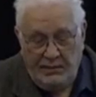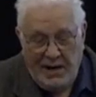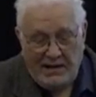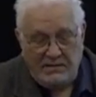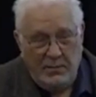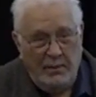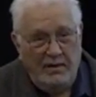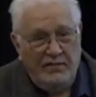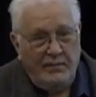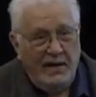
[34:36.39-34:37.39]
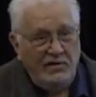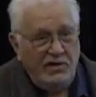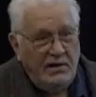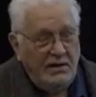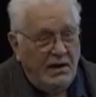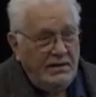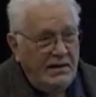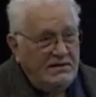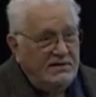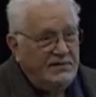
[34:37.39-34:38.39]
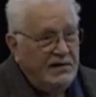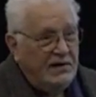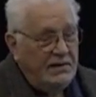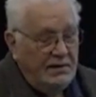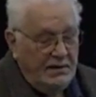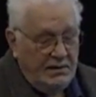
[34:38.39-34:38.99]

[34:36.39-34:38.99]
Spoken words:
maximum information on that sphere